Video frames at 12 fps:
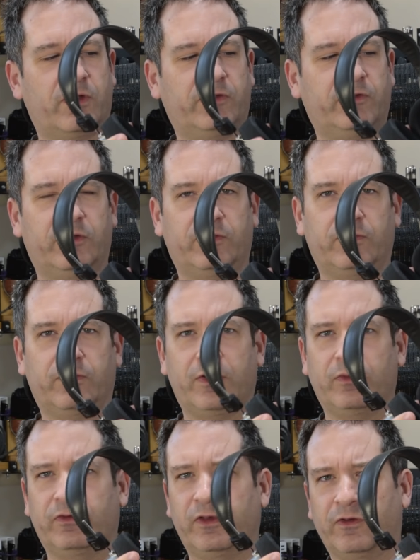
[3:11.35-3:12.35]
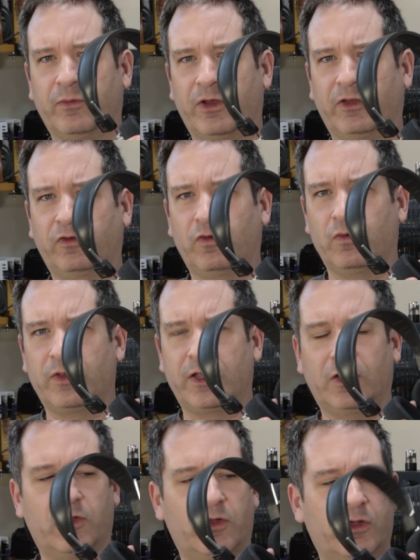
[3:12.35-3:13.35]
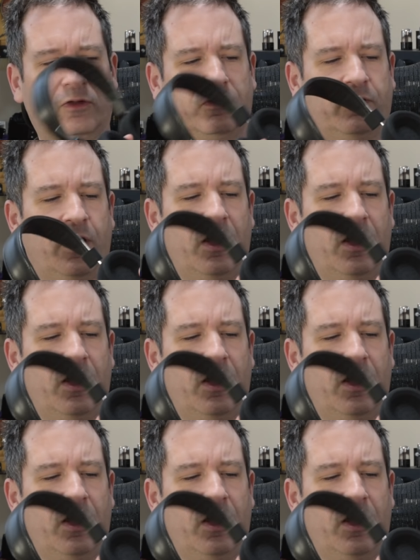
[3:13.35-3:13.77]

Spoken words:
resonance frequency somewhere at 2 kilohertz.